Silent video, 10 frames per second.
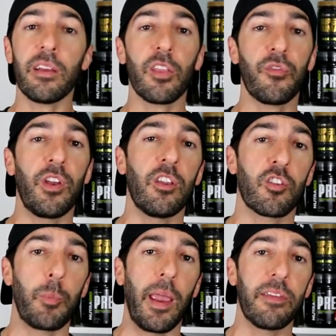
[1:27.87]
into the fitness
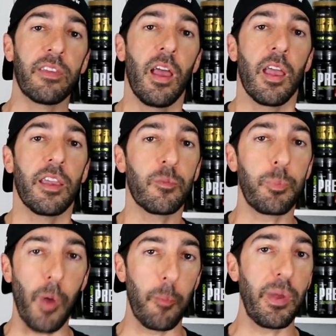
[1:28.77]
space. He's
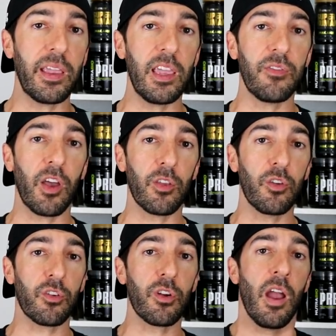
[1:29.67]
a big EVL
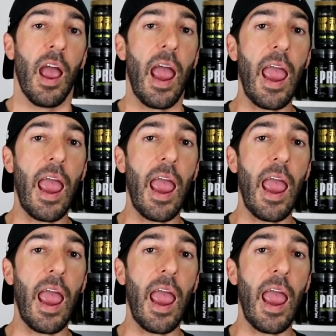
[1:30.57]
user.